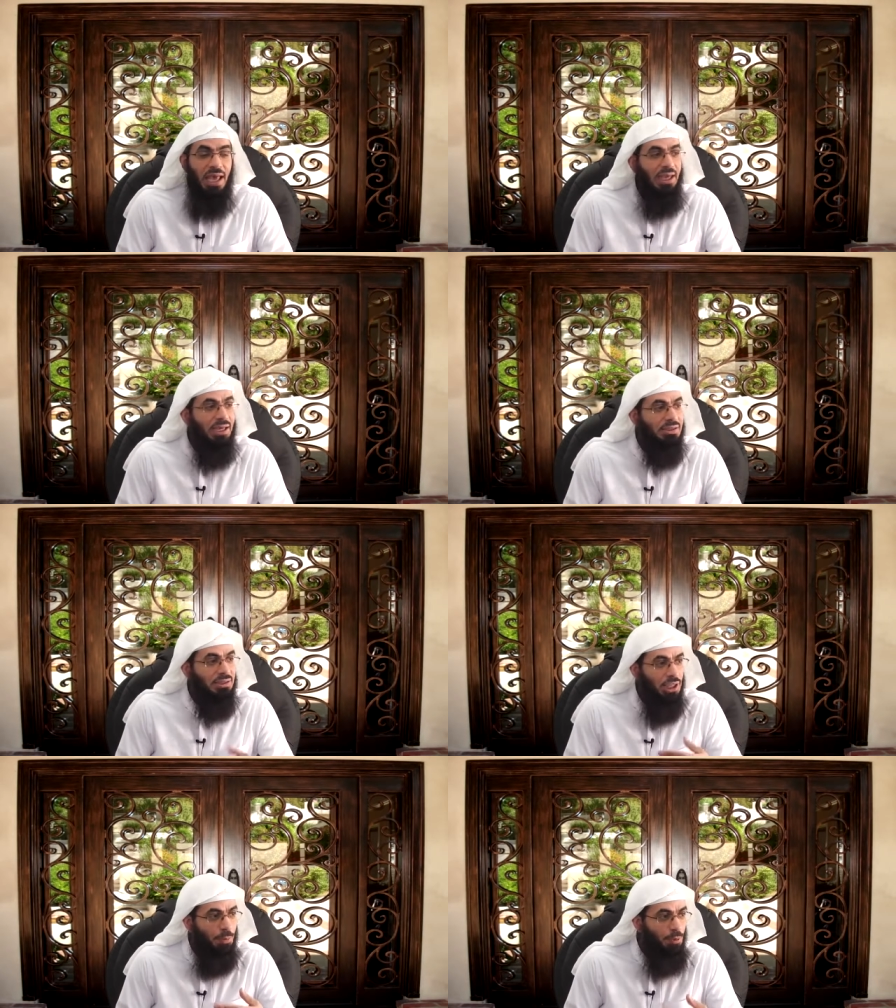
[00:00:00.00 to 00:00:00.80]
It
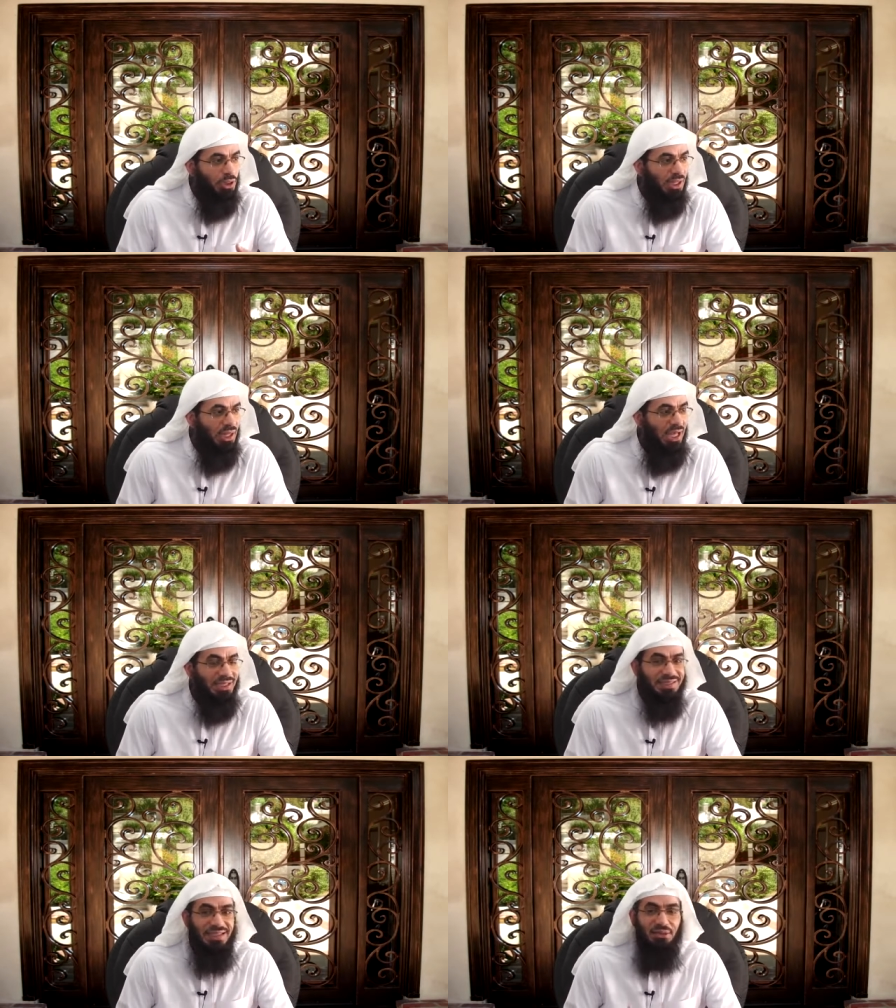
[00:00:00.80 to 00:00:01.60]
gets deeper than
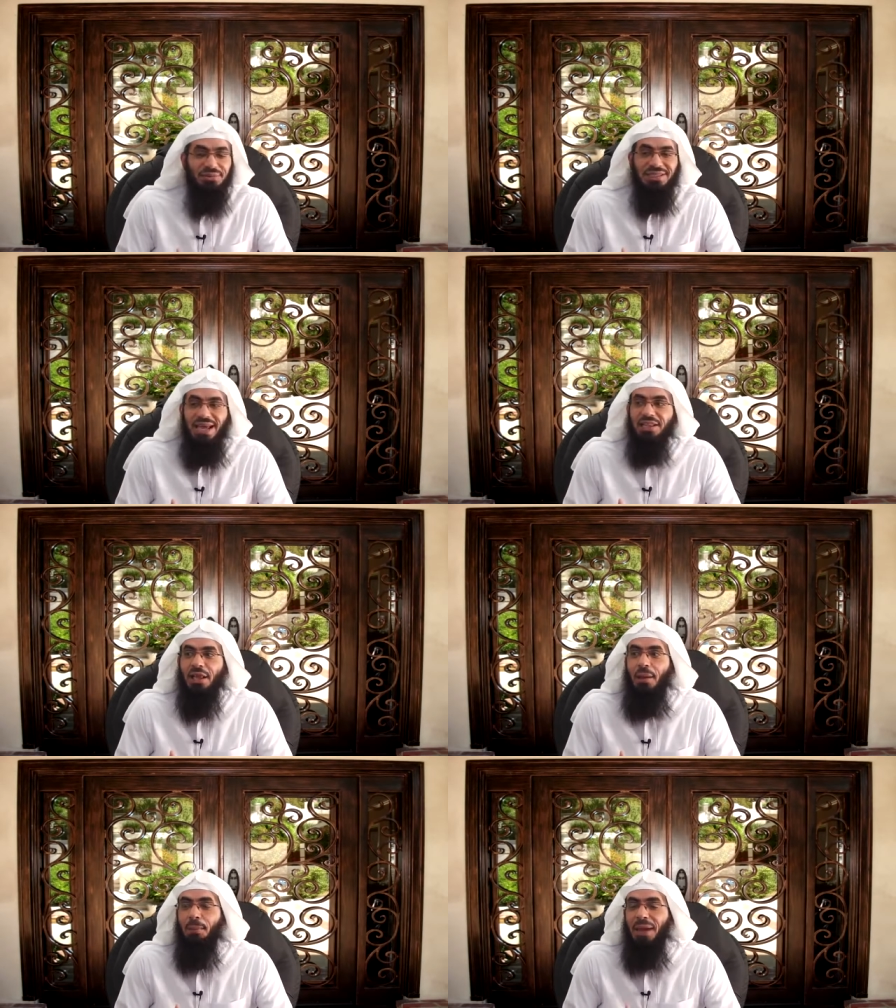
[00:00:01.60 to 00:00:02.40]
that. Some
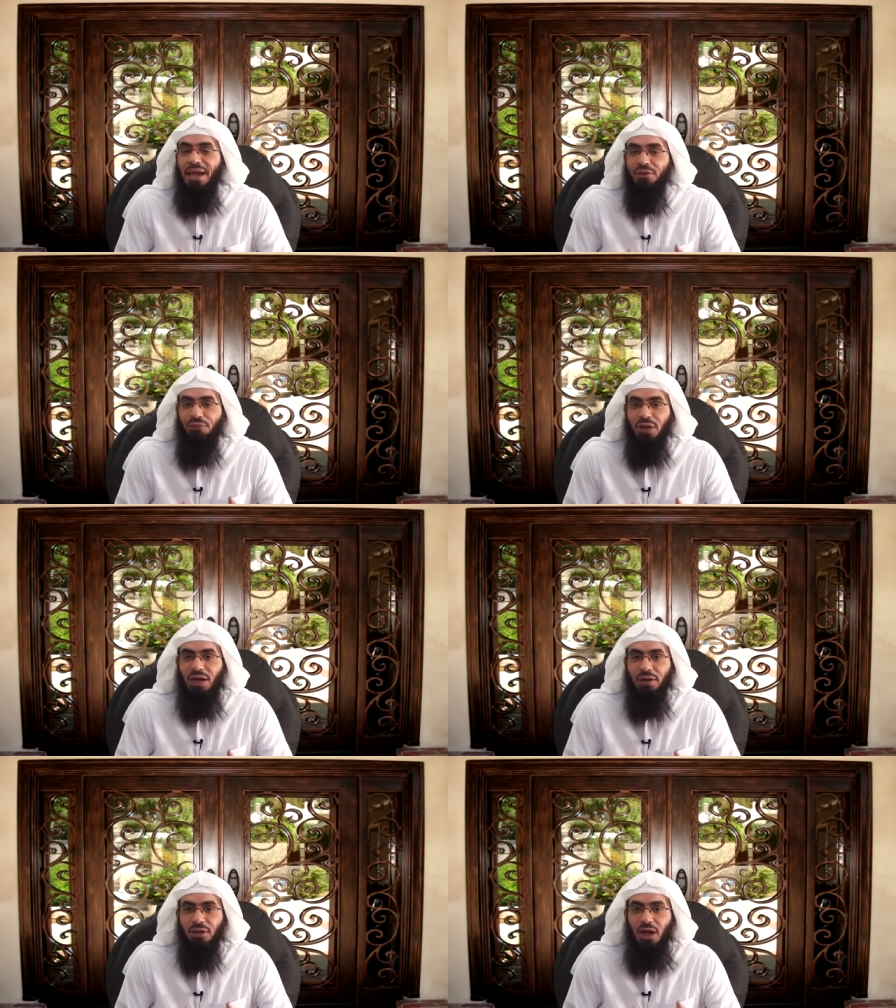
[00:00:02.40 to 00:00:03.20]
said
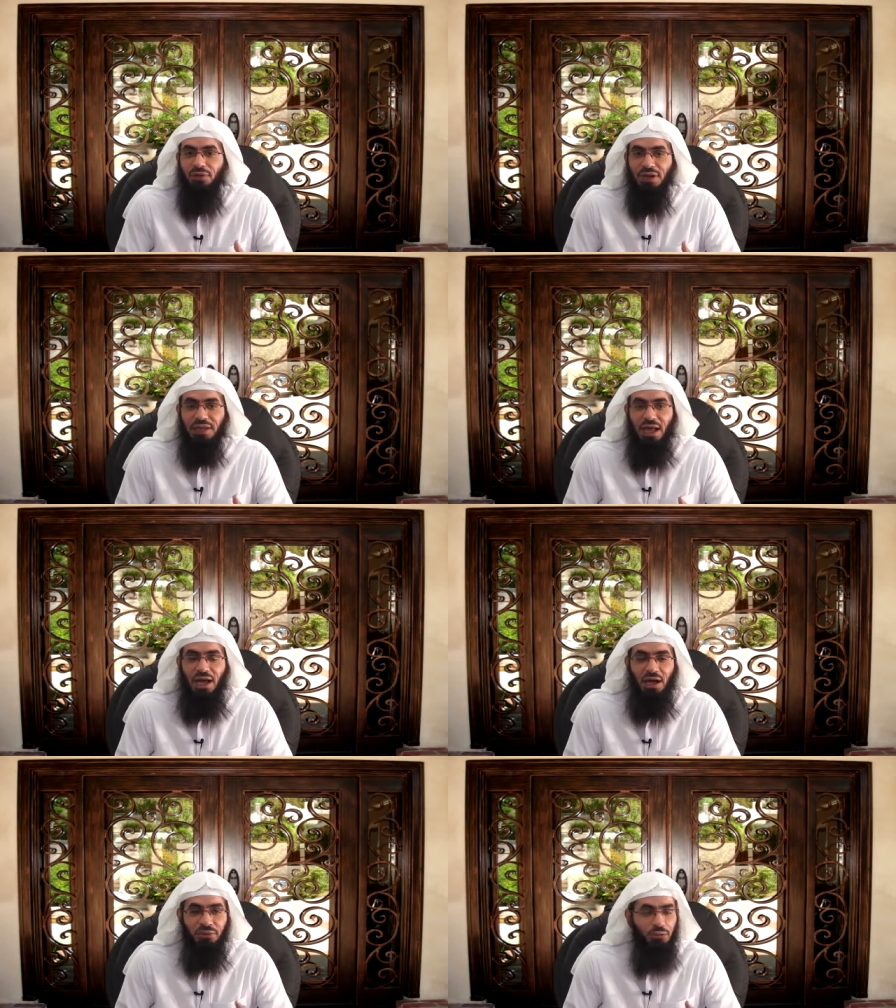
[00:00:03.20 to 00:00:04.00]
maghfirah of
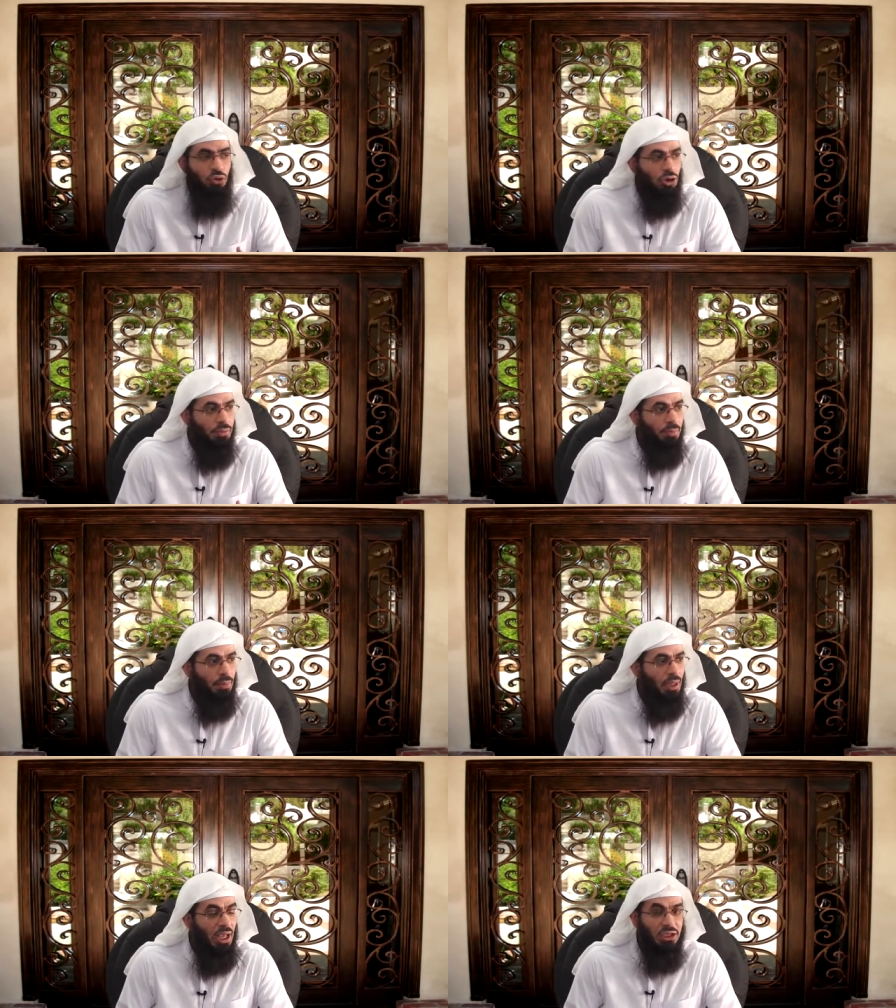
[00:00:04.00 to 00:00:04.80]
Allah,
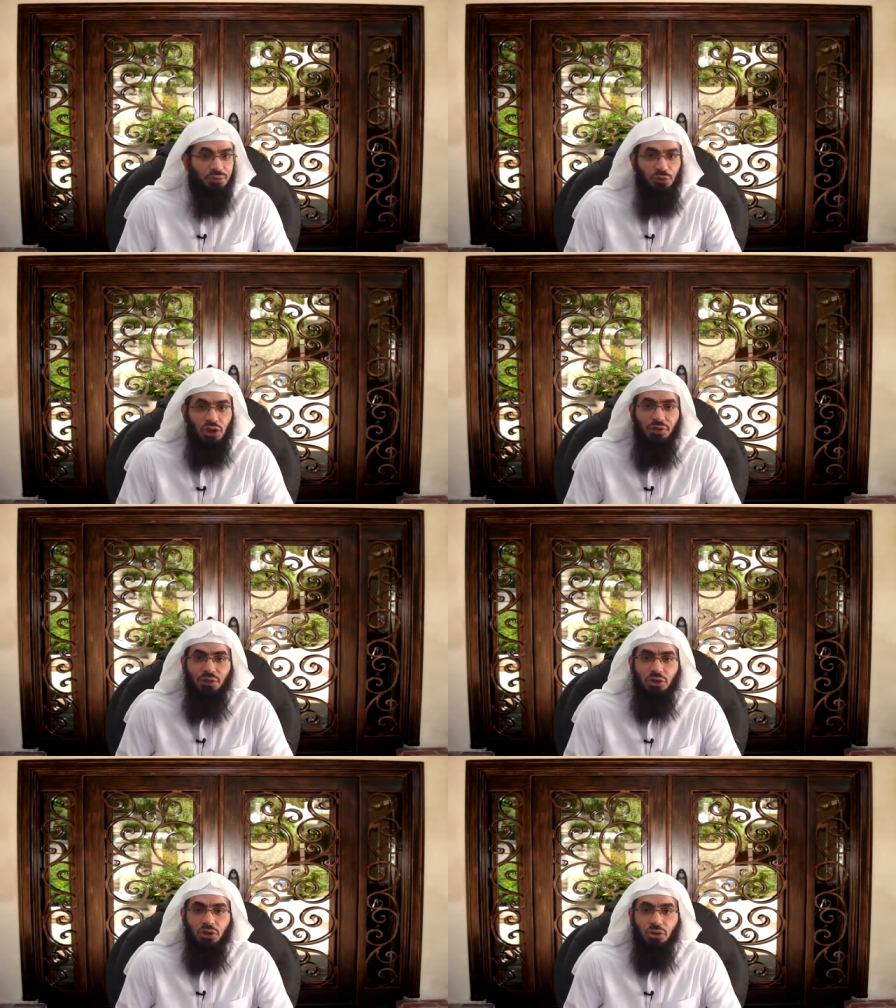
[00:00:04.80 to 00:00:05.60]
ghafoor, is
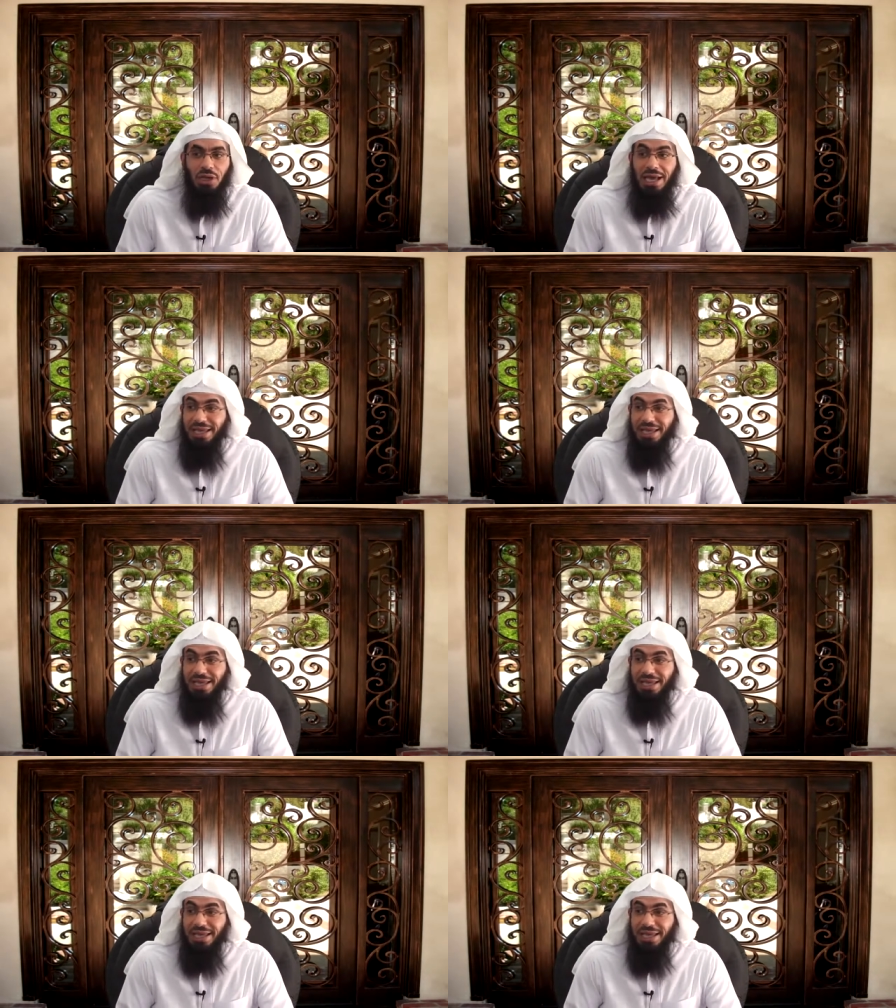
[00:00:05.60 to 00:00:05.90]
forgiven you.